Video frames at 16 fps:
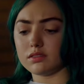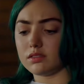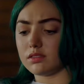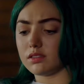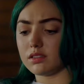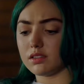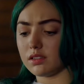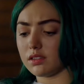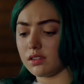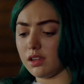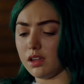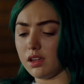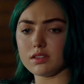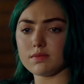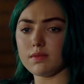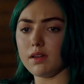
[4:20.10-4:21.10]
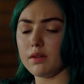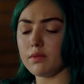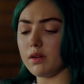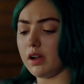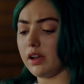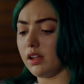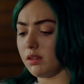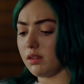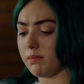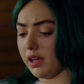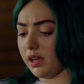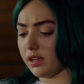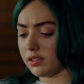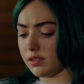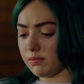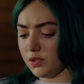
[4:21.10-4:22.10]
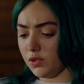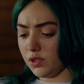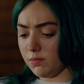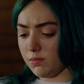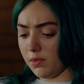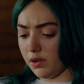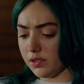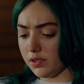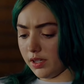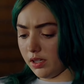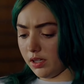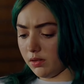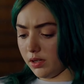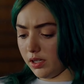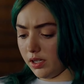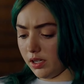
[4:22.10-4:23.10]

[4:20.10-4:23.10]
who also left their family long ago. They